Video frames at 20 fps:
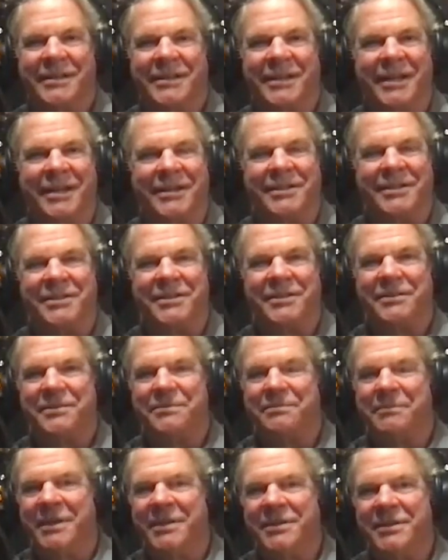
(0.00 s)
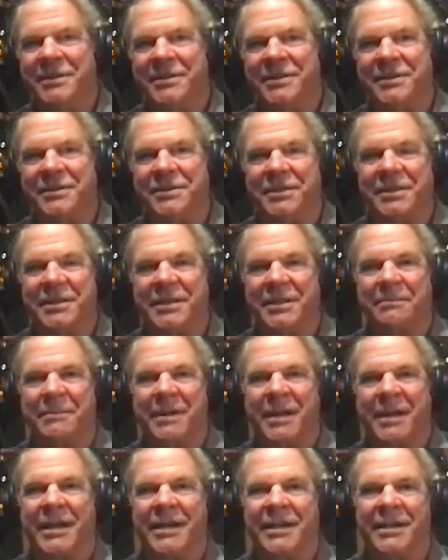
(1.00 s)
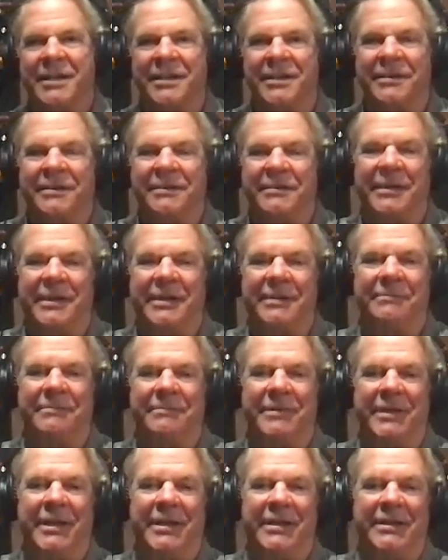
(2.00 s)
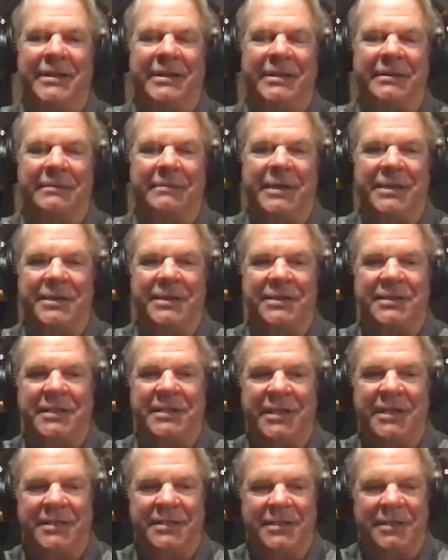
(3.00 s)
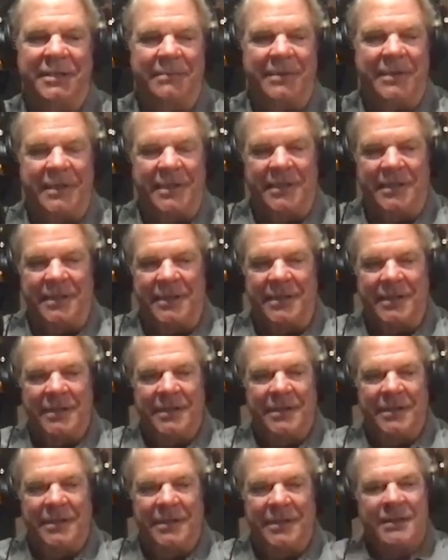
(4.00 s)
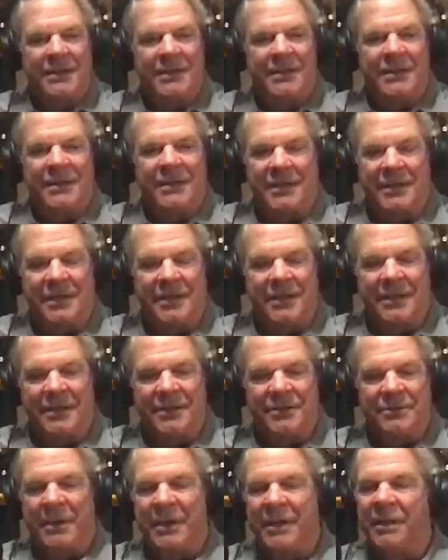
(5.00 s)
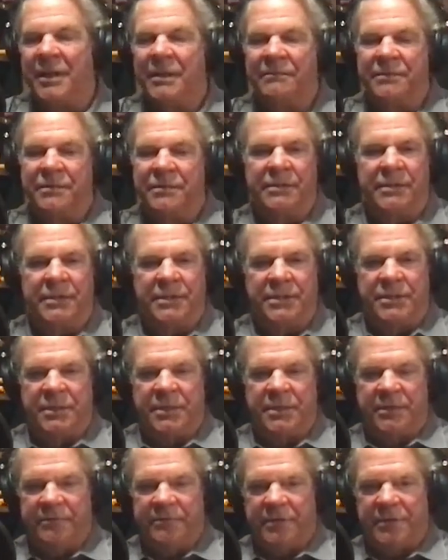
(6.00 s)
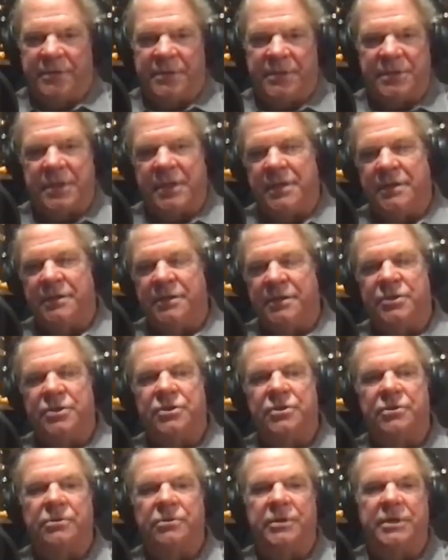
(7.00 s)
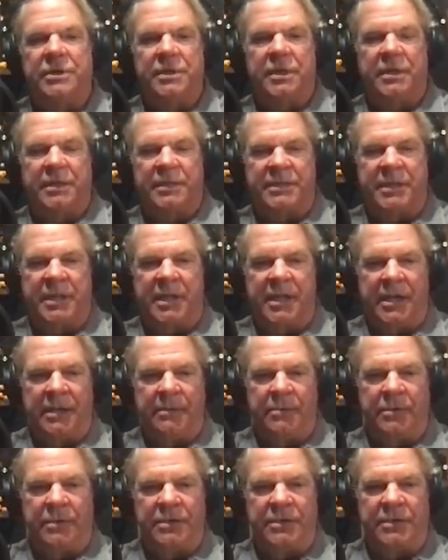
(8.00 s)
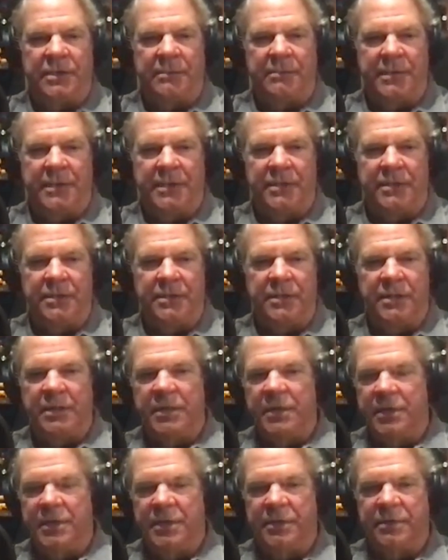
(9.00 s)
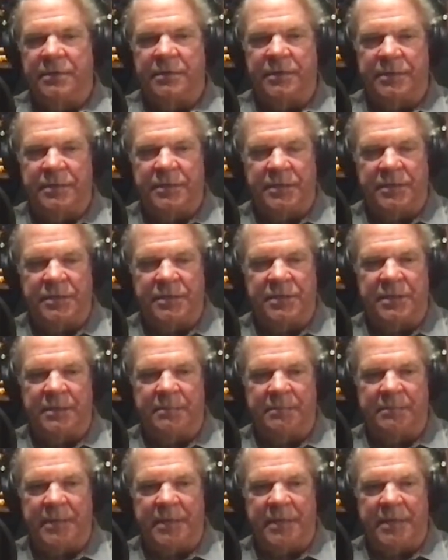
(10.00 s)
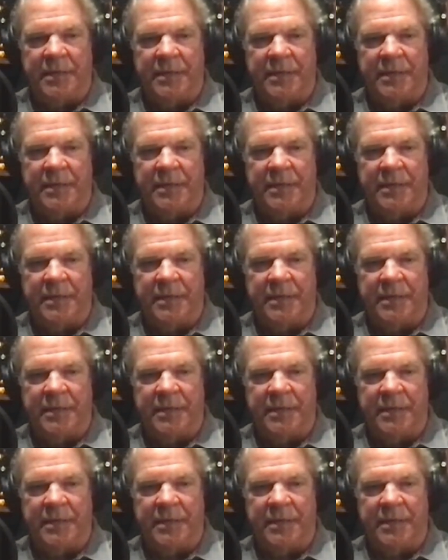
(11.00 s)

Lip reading: yeah, just those messages you think back, yeah, it might just take somebody that, that's why I love doing these interviews, because I hear these stories all the time where somebody took an interest in somebody